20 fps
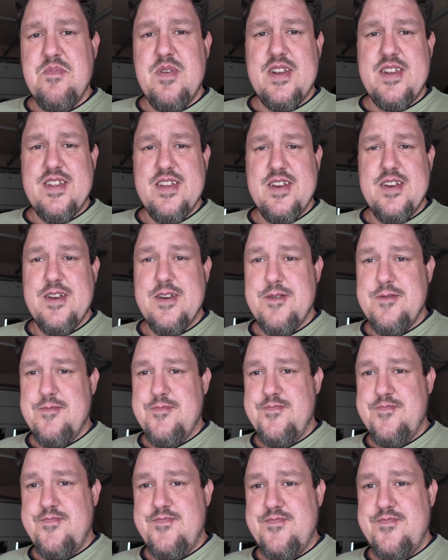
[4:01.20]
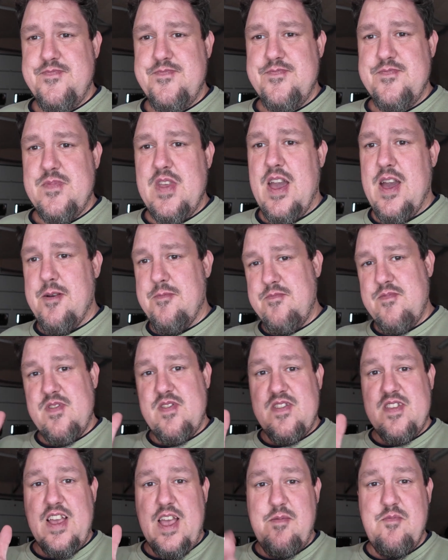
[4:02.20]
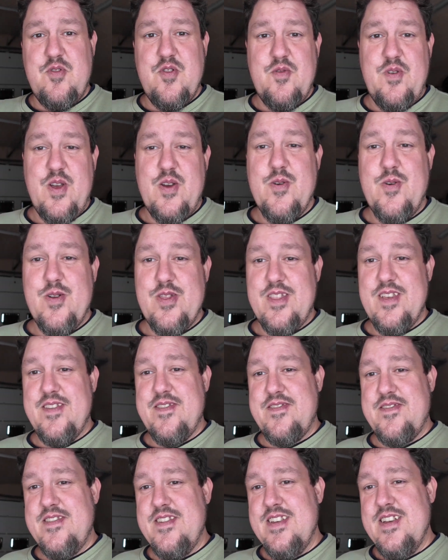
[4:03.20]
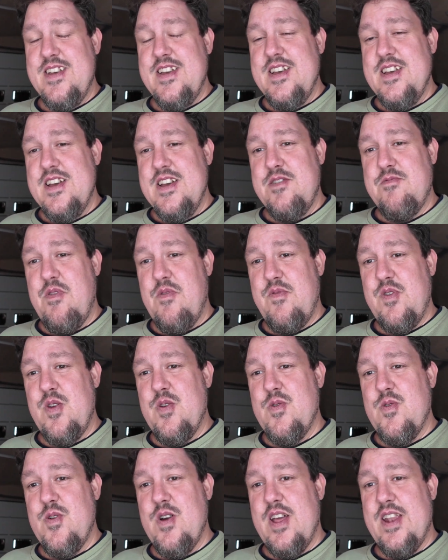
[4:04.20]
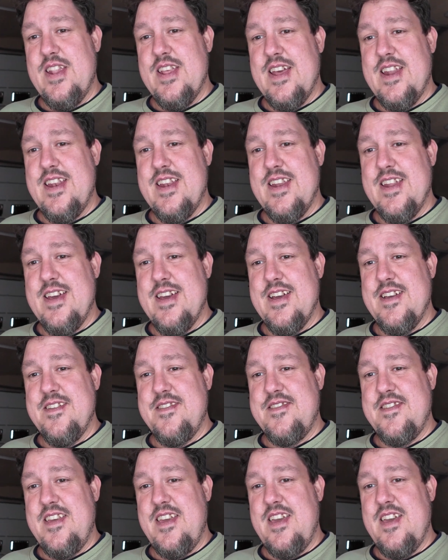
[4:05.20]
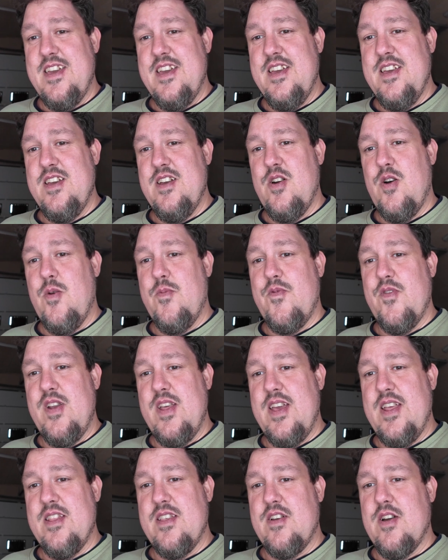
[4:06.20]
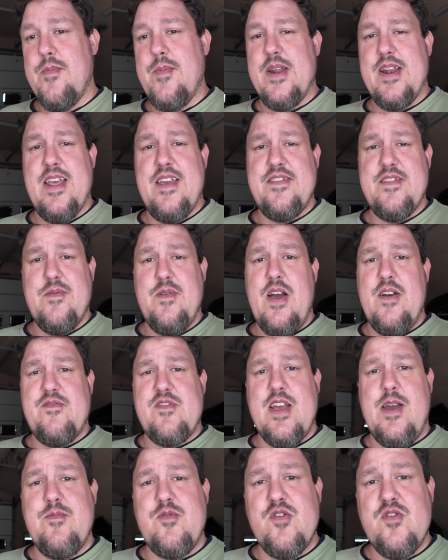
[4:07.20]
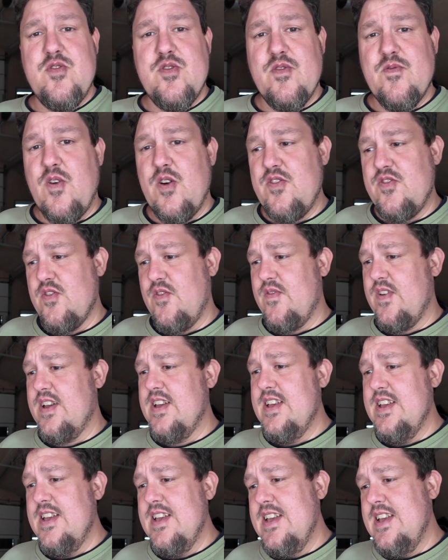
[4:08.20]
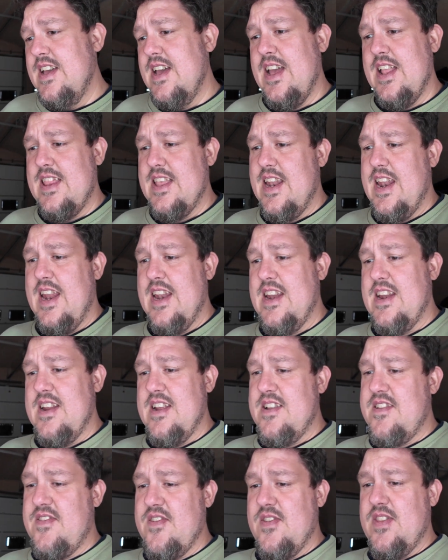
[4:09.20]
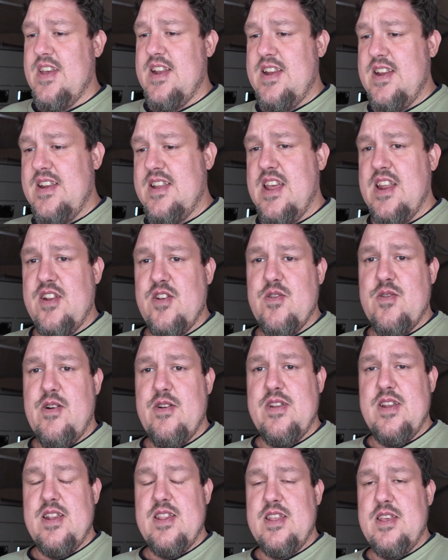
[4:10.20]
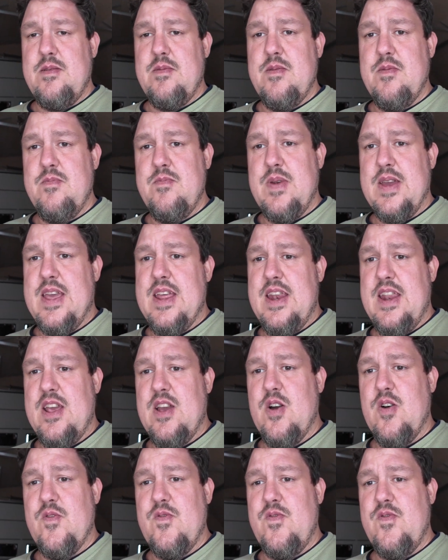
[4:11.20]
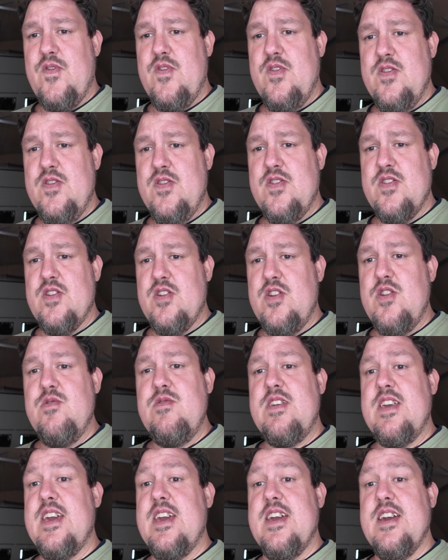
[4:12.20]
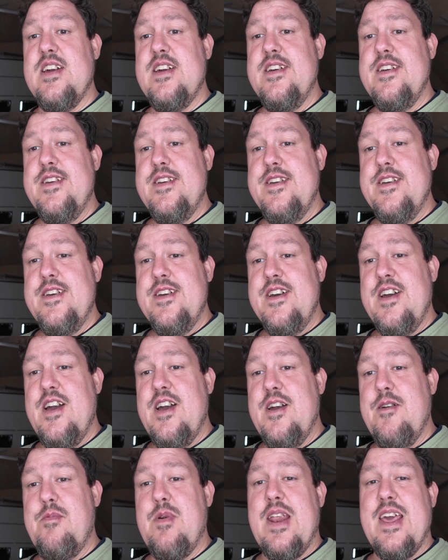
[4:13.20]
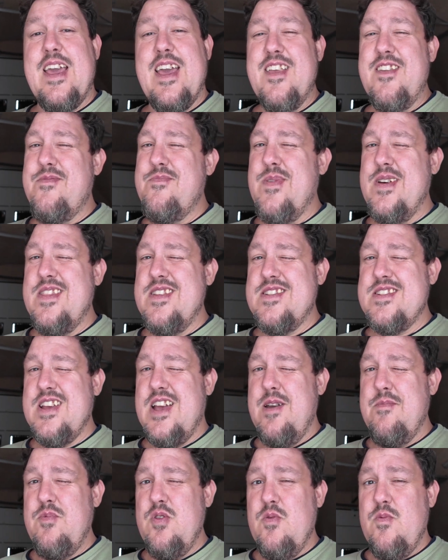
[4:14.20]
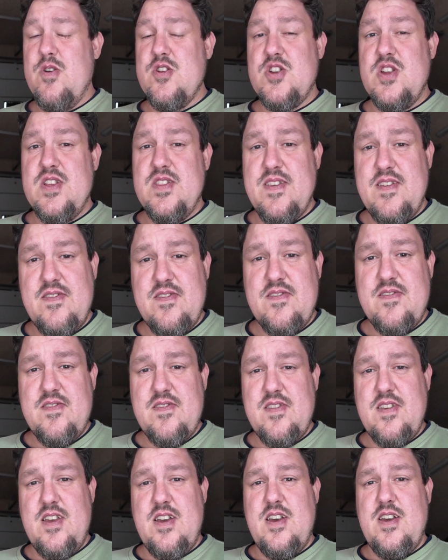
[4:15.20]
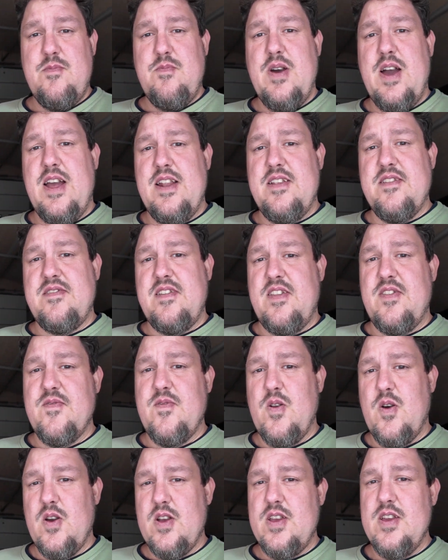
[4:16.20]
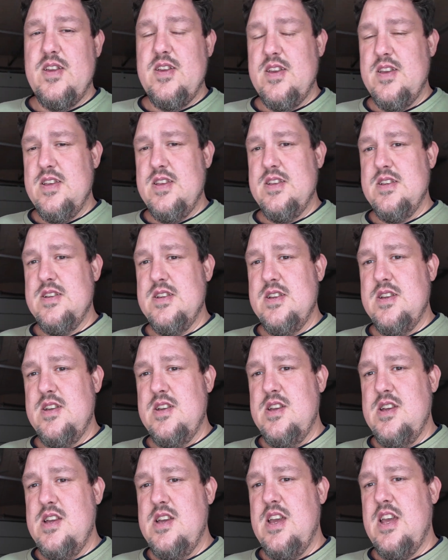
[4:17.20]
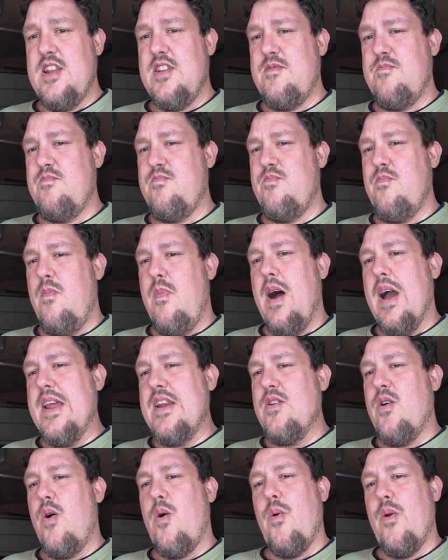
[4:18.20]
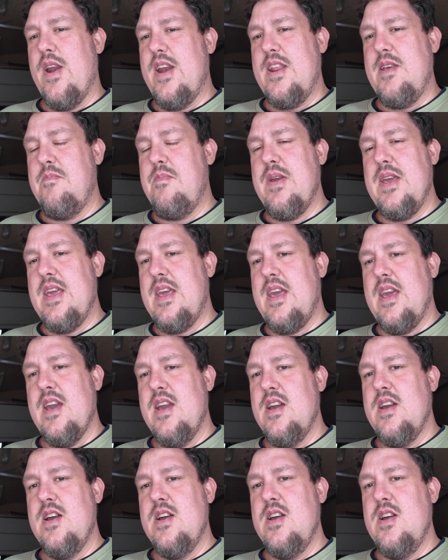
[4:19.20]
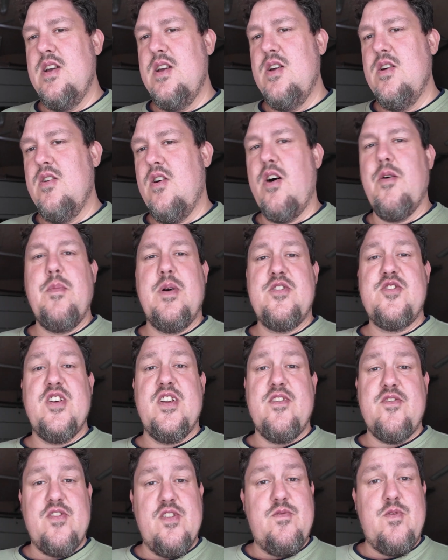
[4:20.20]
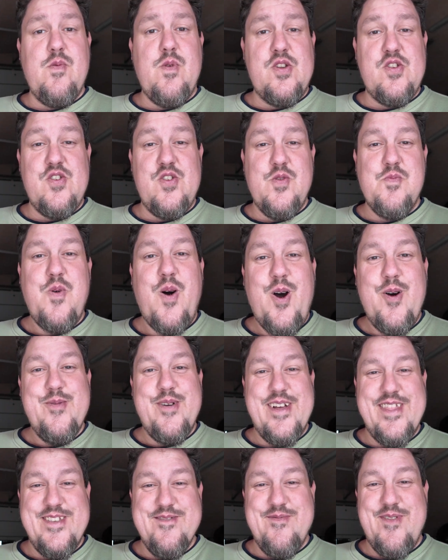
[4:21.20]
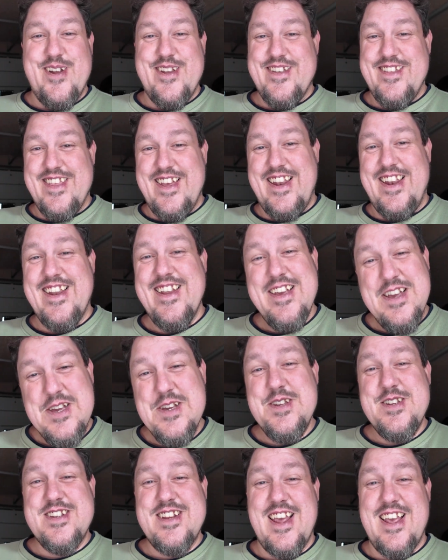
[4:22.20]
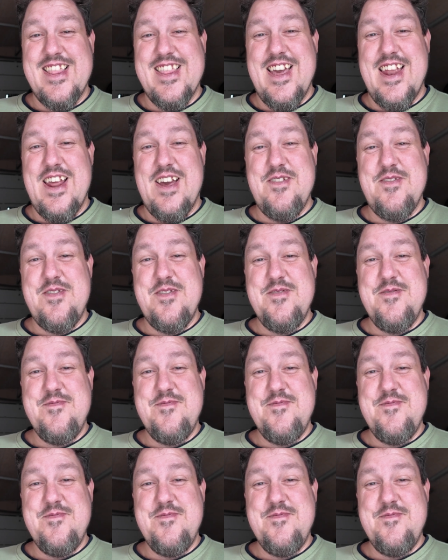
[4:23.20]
But yeah, time to record this review and then see. Hopefully in the coming days I will have time to do the voiceover and then edit it so that it can go out in the beginning of the new year. But I guess by the time you're watching this behind the scenes vlog, it might already be on my channel, so if you want to know more about the model, then check that out.